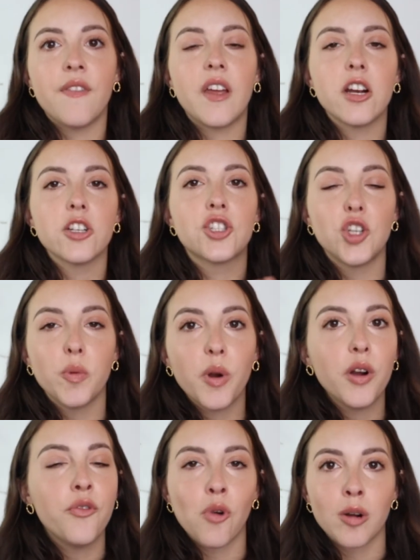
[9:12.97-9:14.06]
They're super
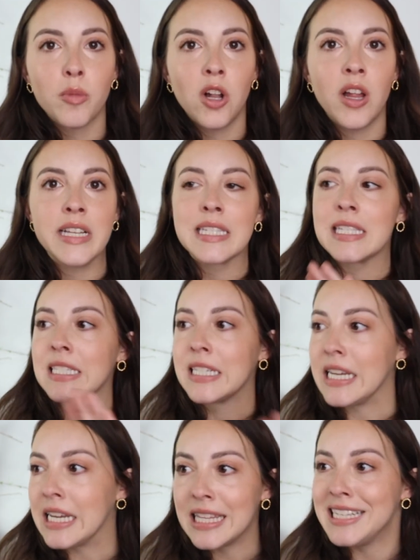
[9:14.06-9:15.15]
affordable and
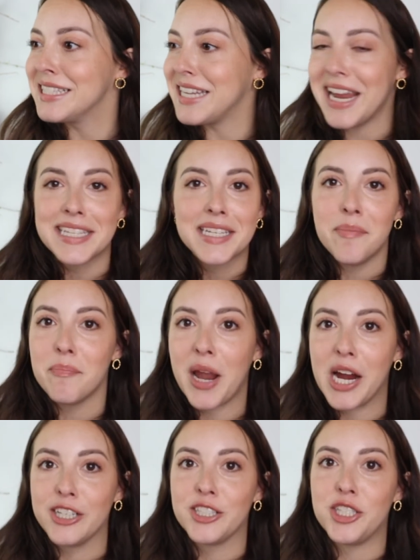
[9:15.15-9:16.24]
sleek these days
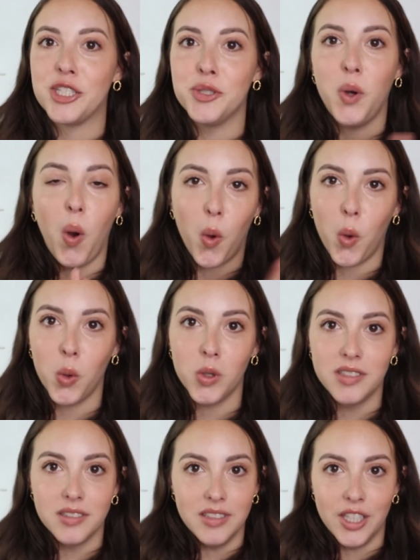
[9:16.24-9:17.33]
compared to
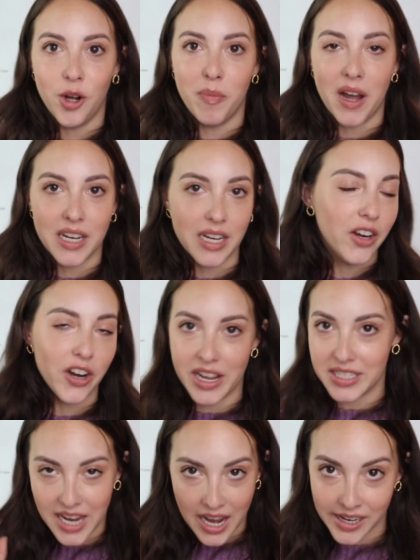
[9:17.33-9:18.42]
old, you know, bunny ear
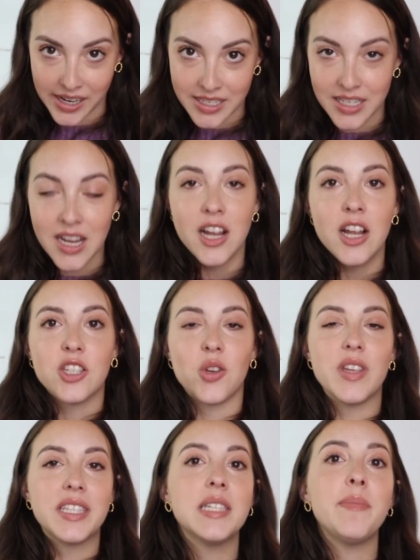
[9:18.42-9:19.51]
antennas. So
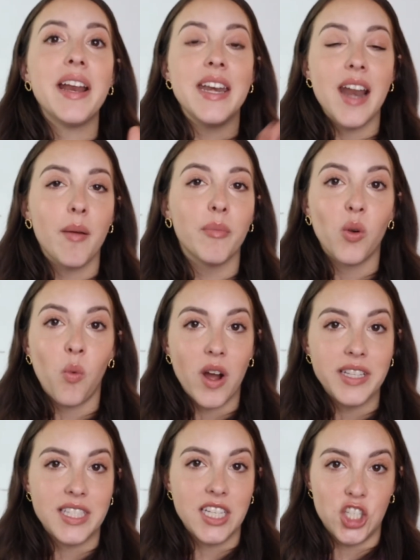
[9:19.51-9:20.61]
this is my number
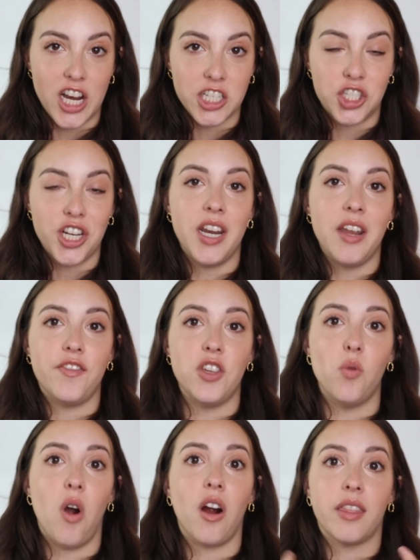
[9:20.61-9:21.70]
one suggestion if
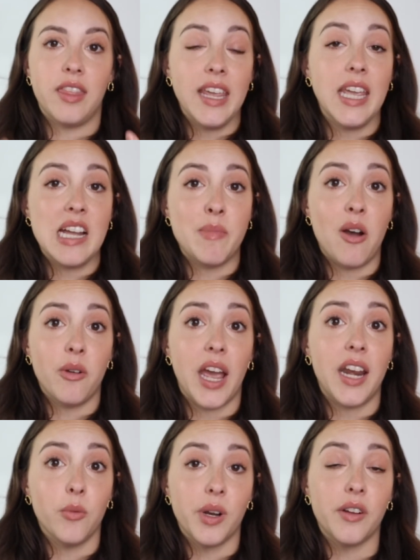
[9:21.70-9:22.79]
you are thinking about
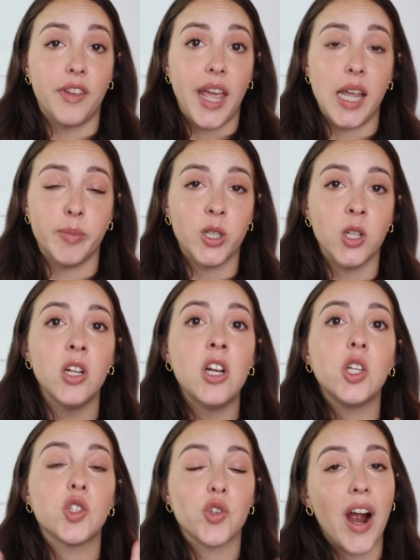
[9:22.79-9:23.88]
getting rid of cable.
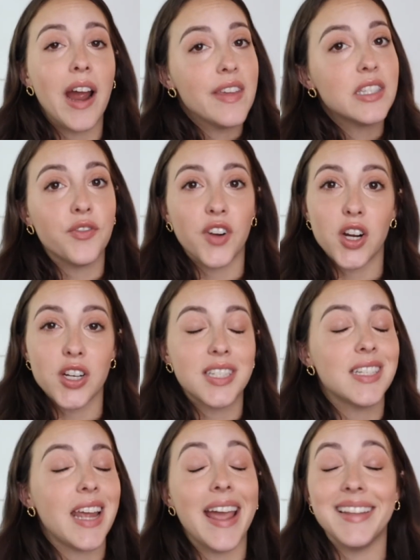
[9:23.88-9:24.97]
Try this
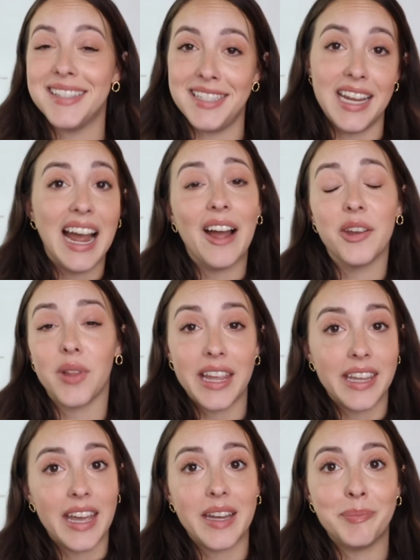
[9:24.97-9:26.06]
first and see how you
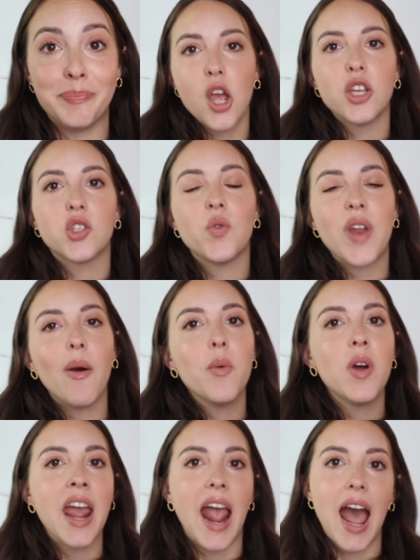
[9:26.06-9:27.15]
like it. So now
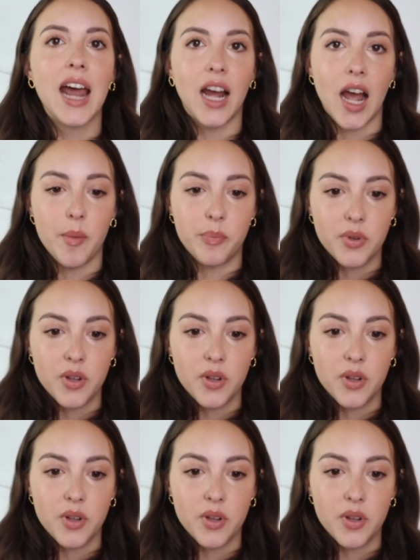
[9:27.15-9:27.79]
I want to add up